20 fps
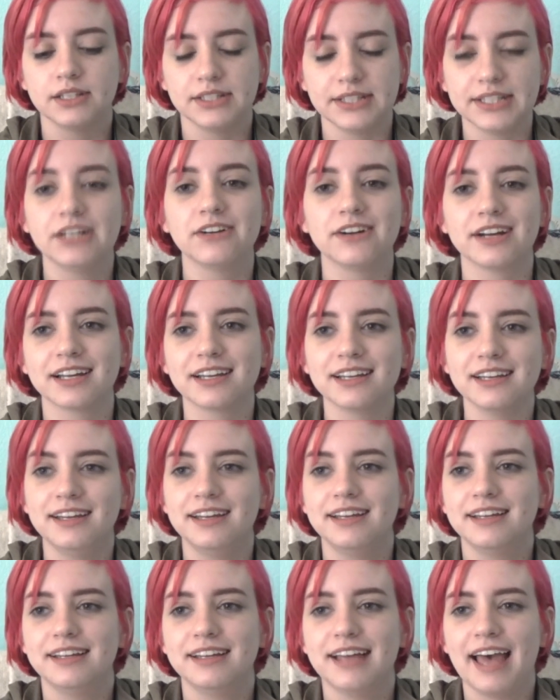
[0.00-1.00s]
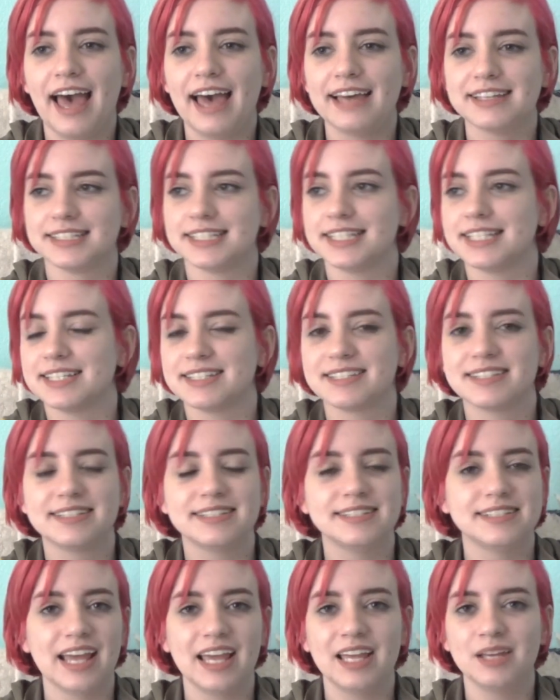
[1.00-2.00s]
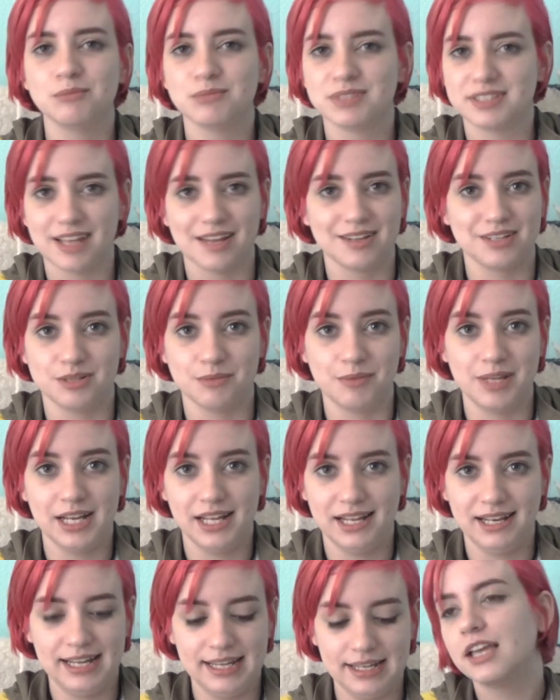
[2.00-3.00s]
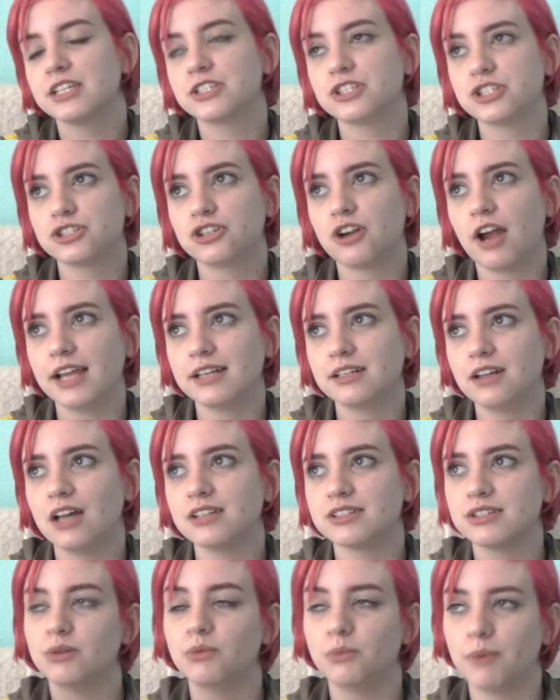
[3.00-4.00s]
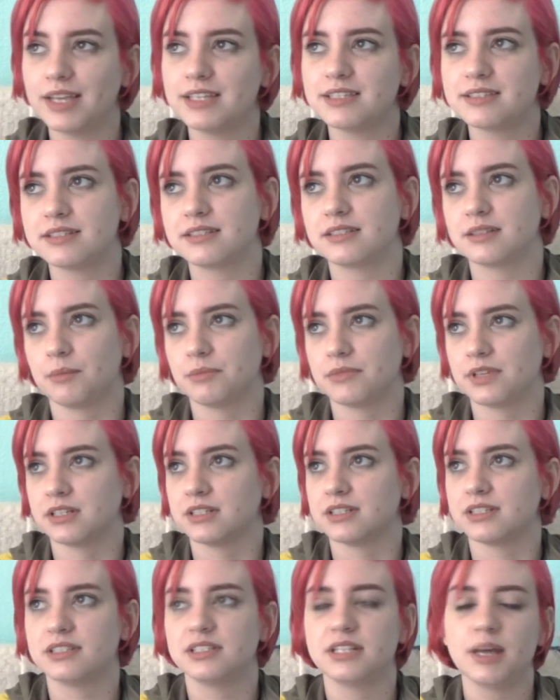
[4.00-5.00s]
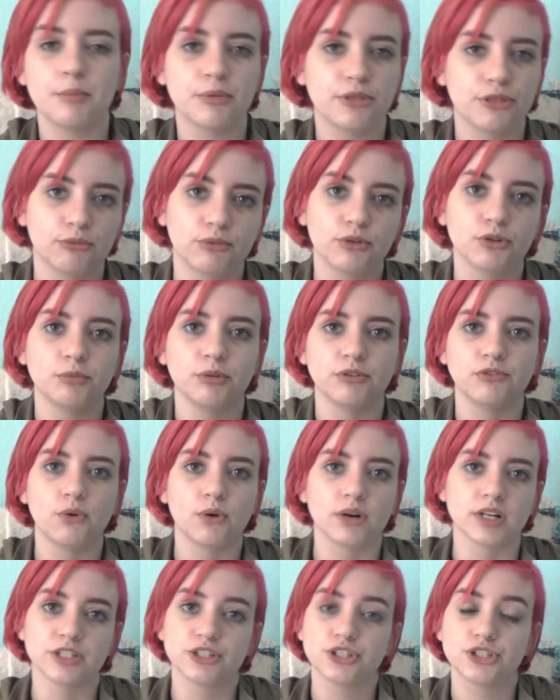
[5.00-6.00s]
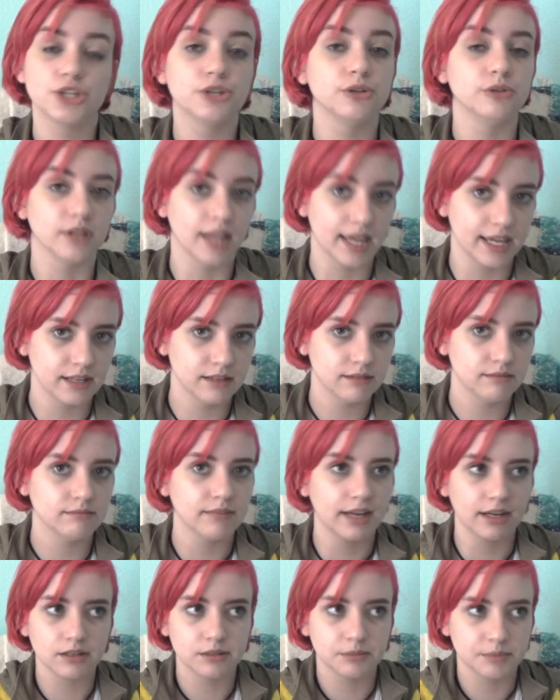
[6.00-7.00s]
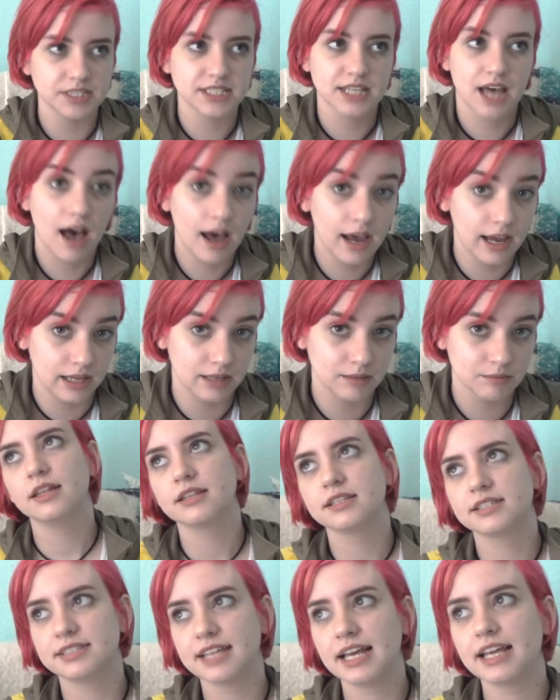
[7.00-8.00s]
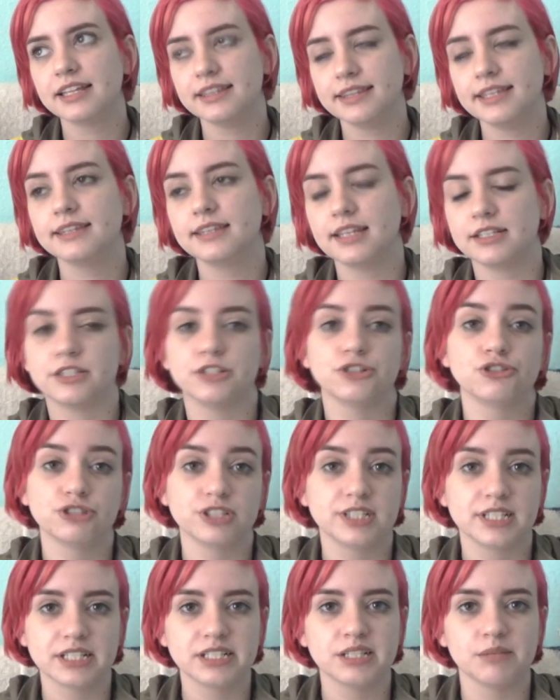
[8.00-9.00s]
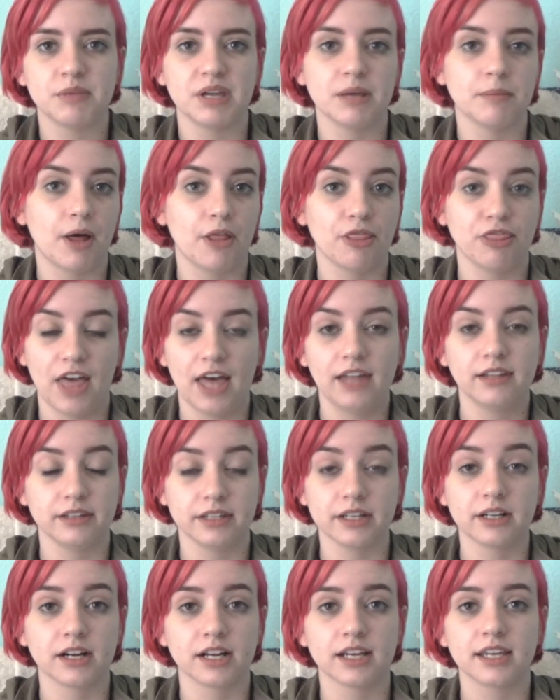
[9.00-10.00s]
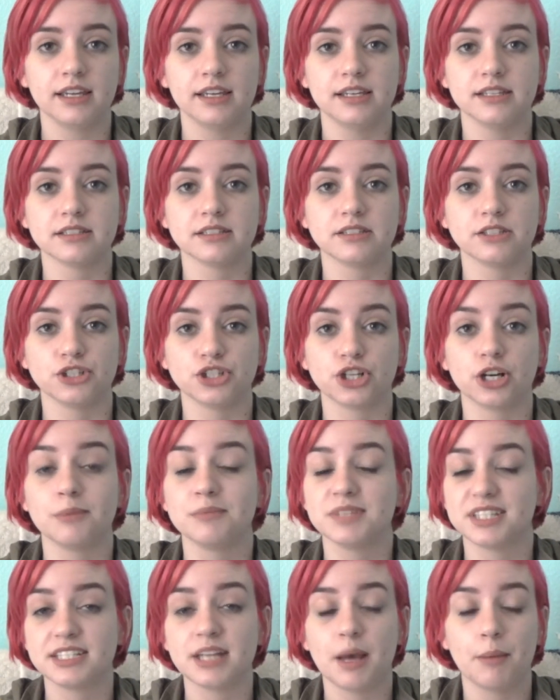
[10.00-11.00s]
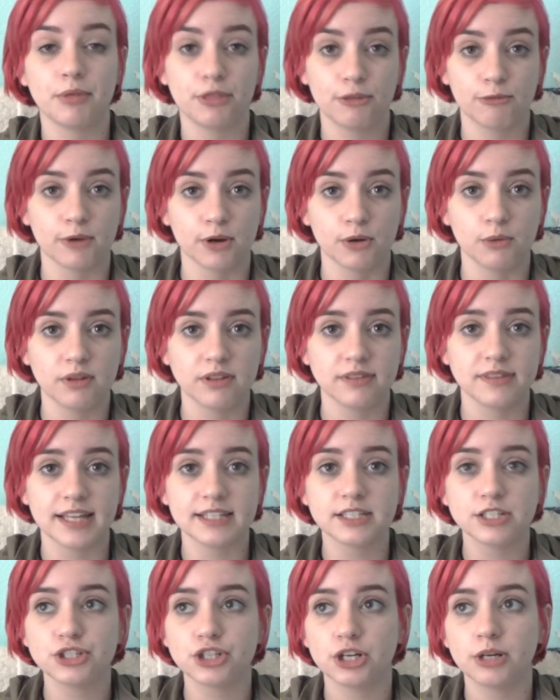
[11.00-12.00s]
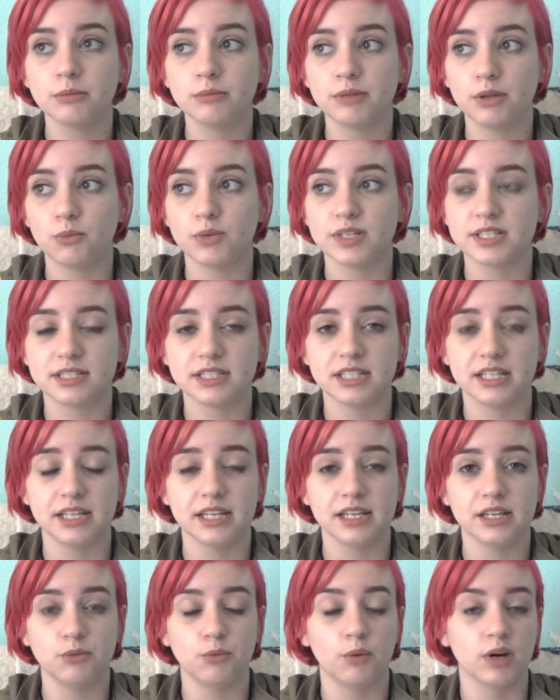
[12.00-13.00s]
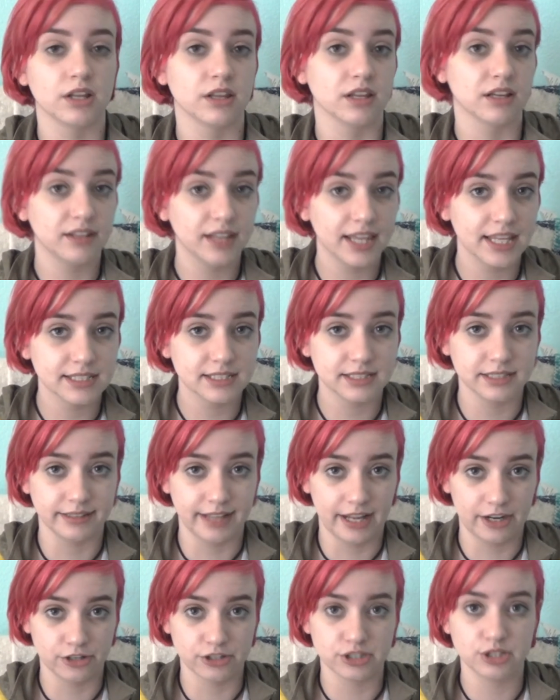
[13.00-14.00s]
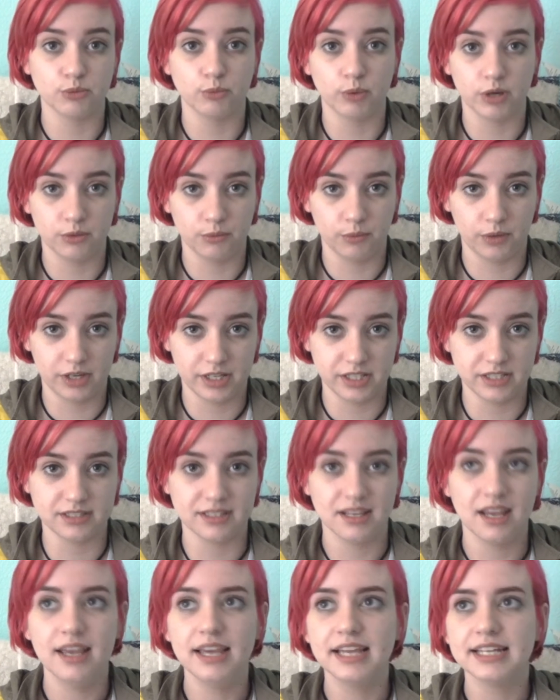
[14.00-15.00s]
lyric has the same sentiment in it. He's trying not to waste something, to step through before it's too late. That could be time. The second thing that's interesting to me about that lyric is the term "step through." That's a term that we see in one of the Clancy letters, the one where he's